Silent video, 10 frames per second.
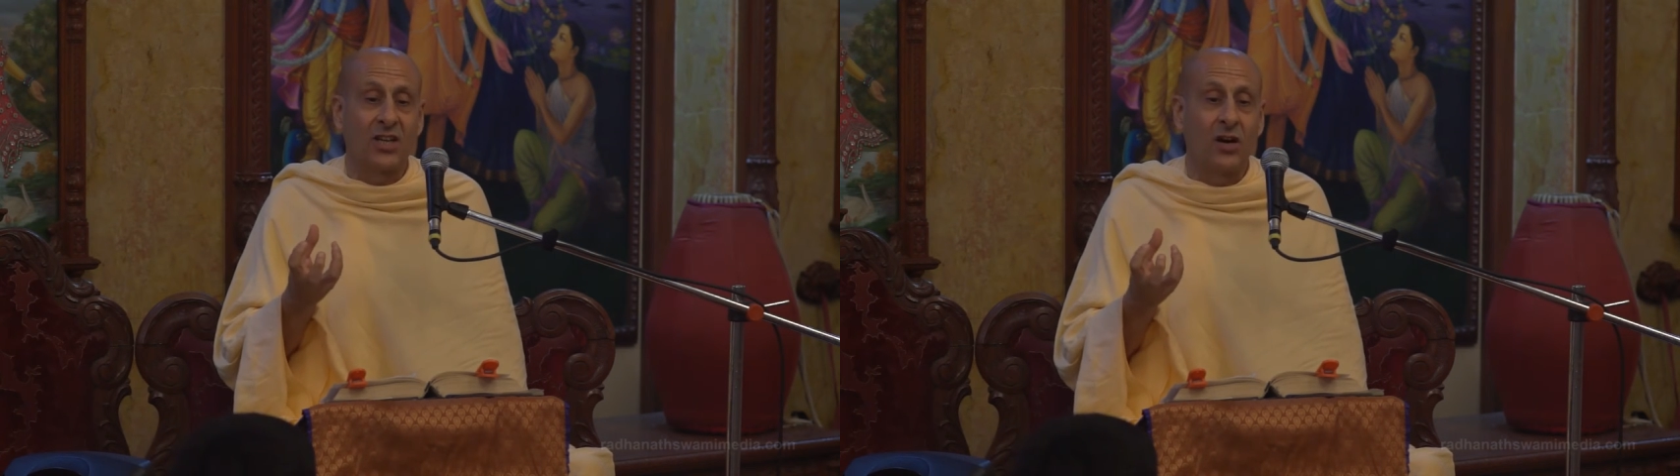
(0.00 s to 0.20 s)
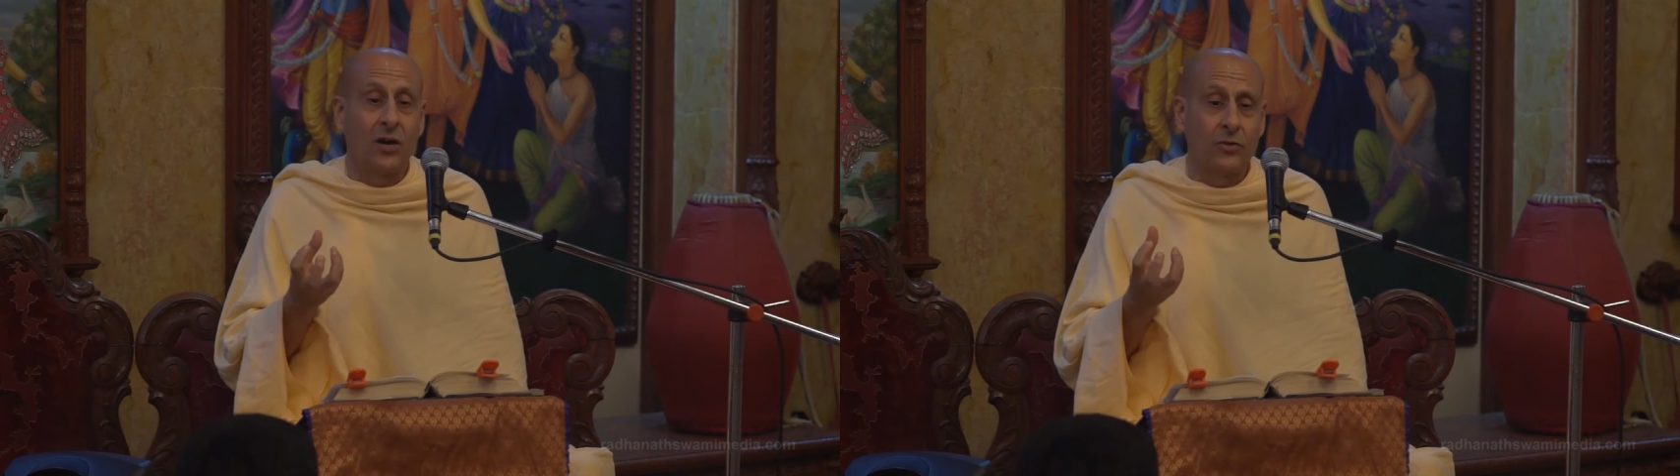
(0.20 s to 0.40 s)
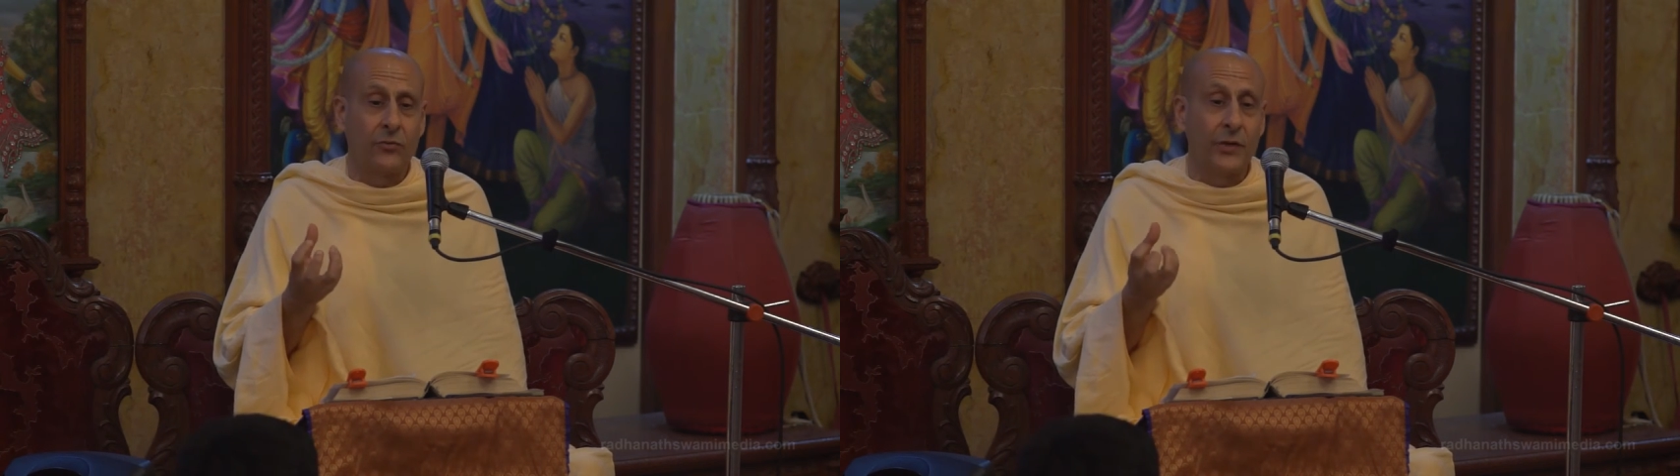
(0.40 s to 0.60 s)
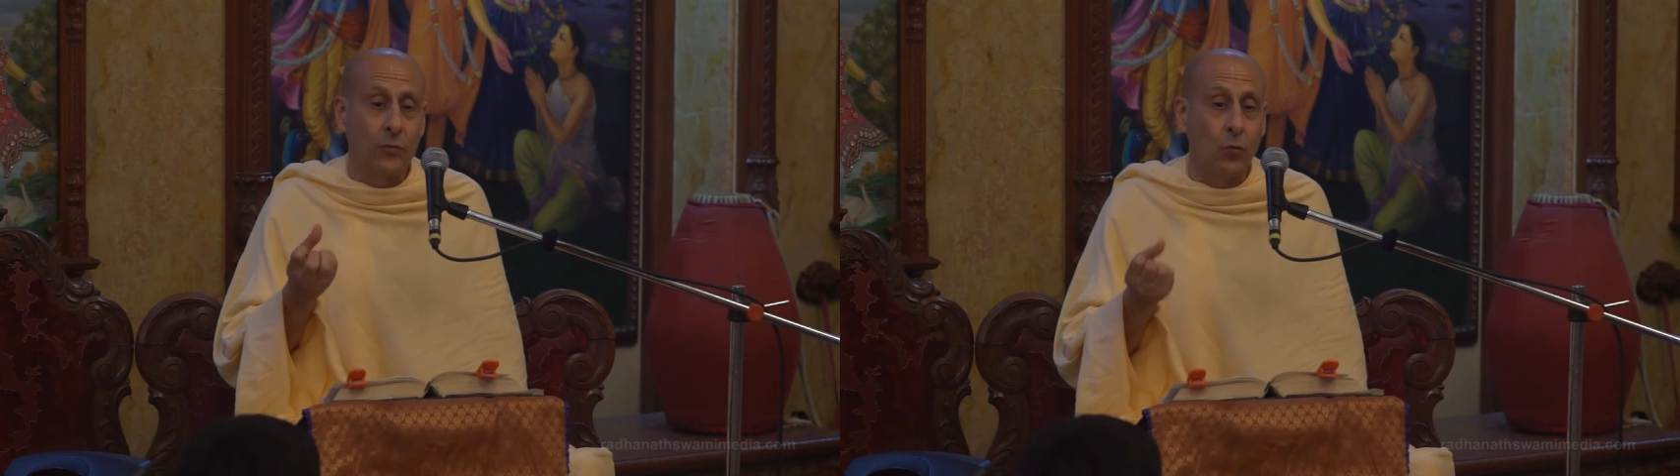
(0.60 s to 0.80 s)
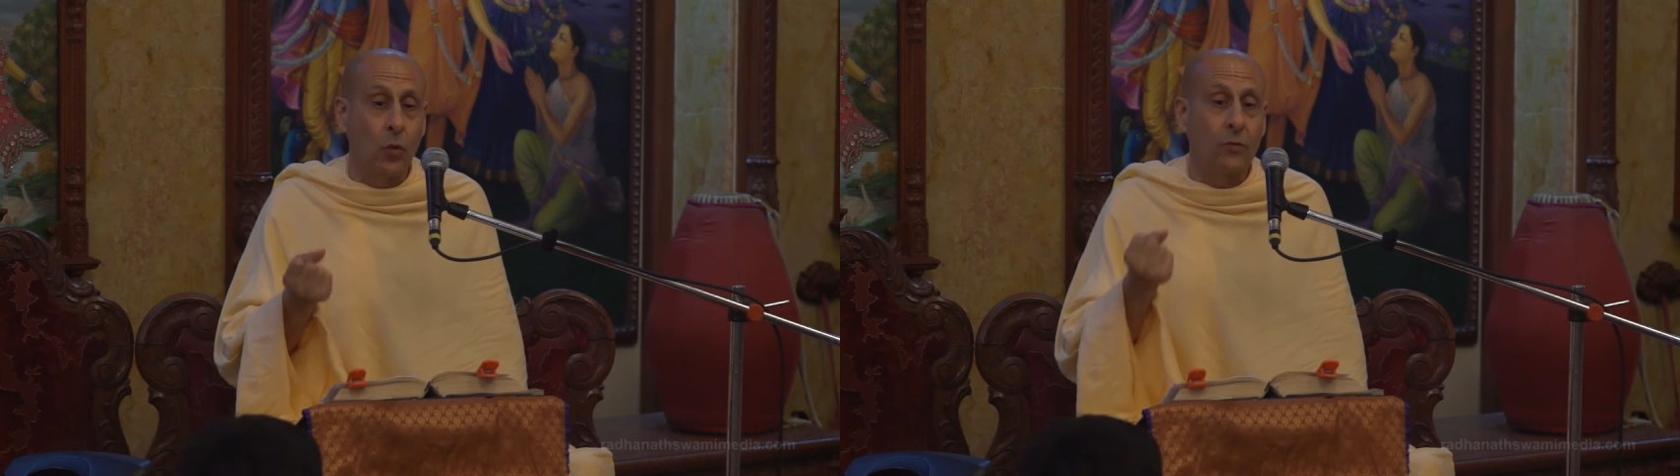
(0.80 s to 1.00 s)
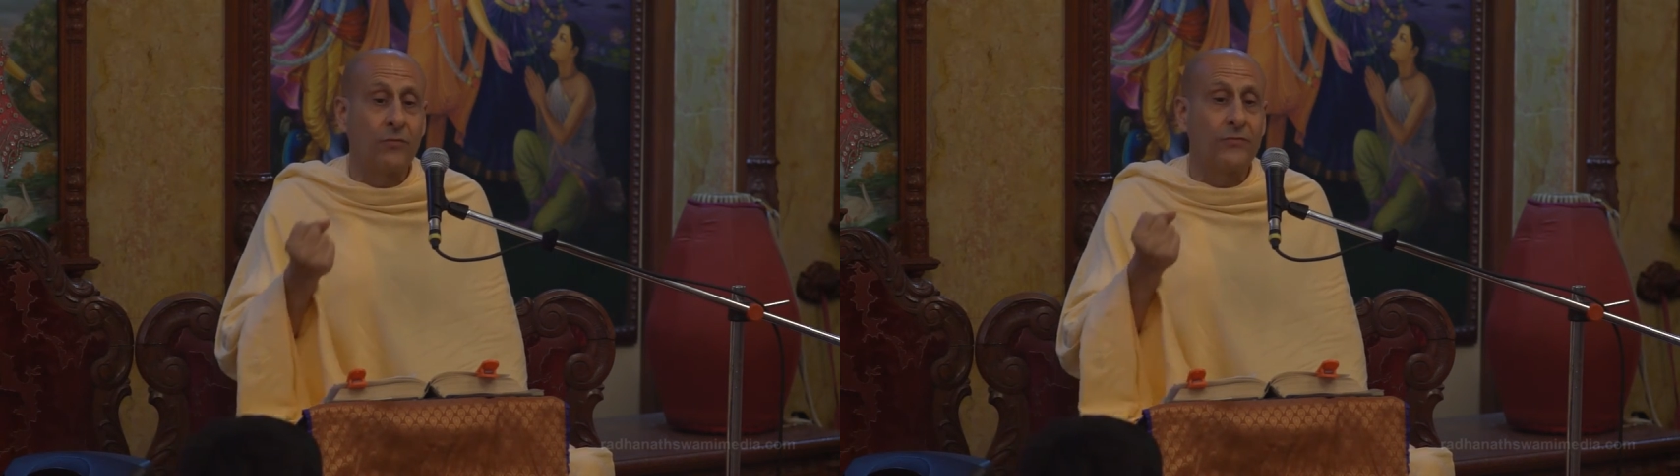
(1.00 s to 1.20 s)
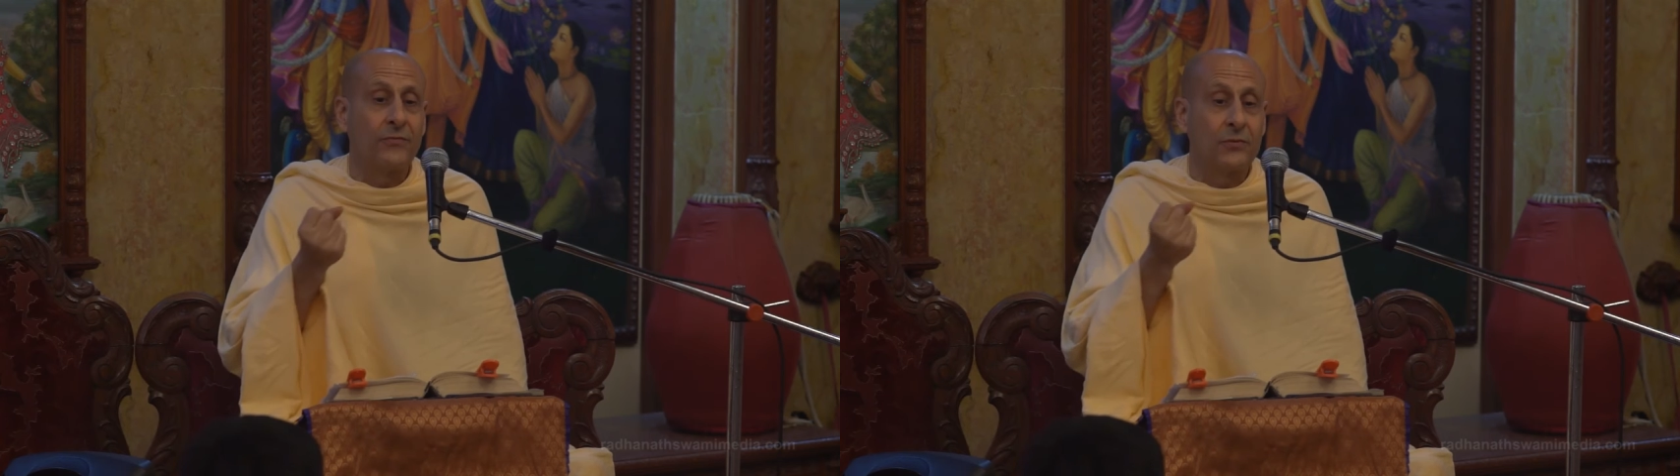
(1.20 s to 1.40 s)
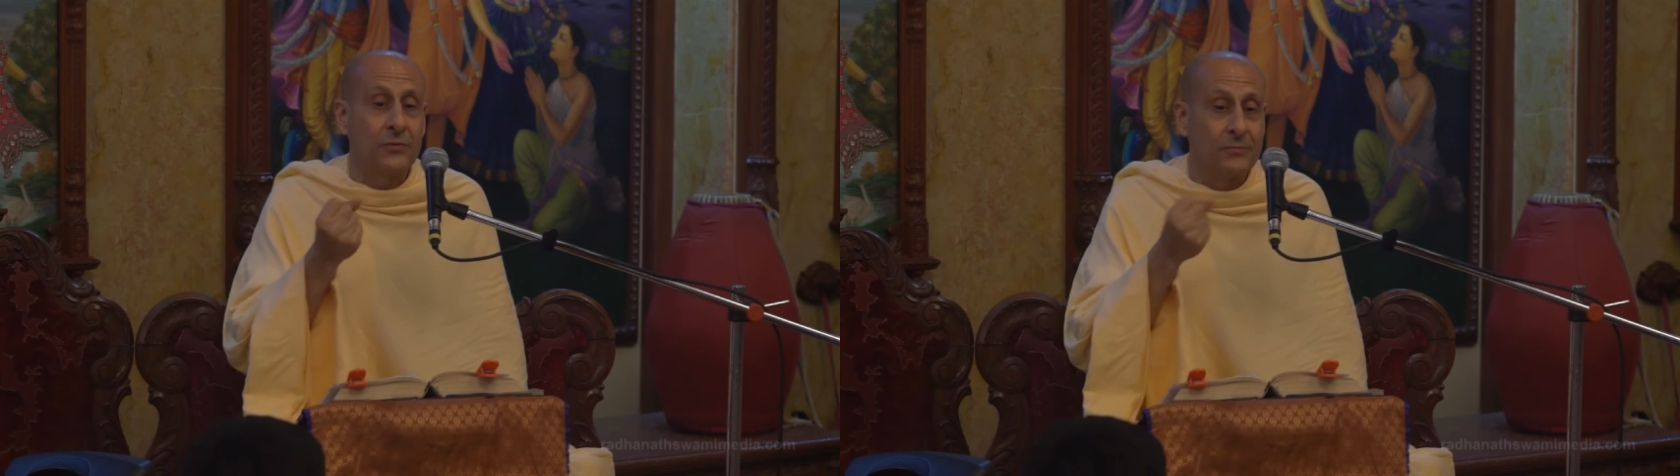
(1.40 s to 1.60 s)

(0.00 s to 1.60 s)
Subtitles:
hungry wolf.